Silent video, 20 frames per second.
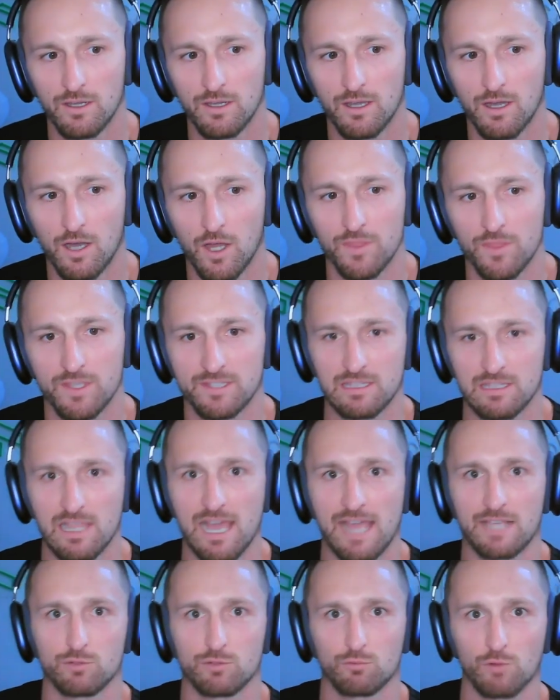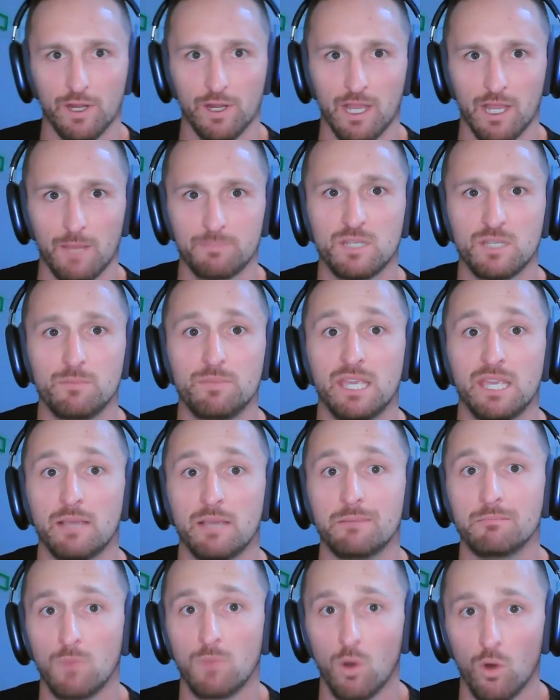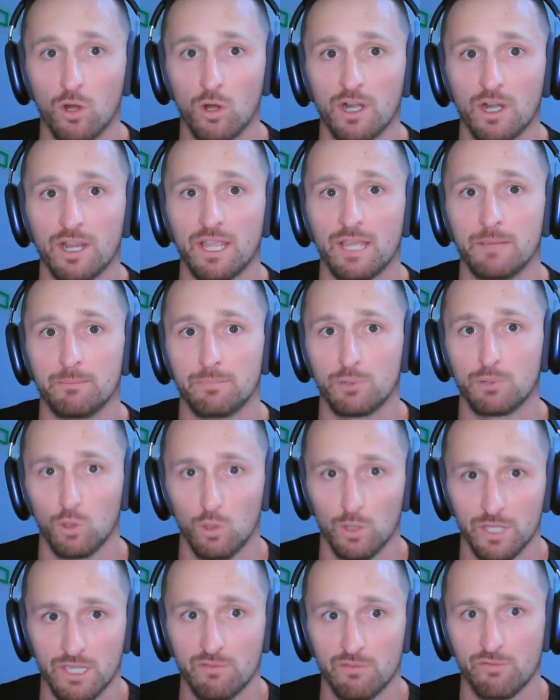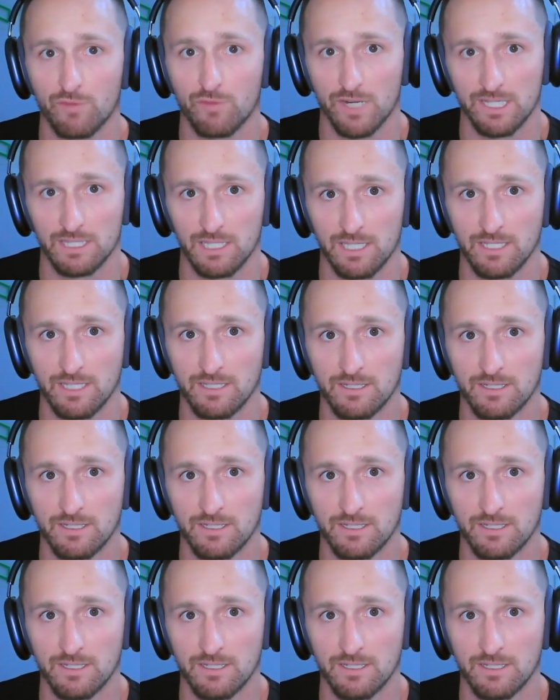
on this last run up to being more employee friendly.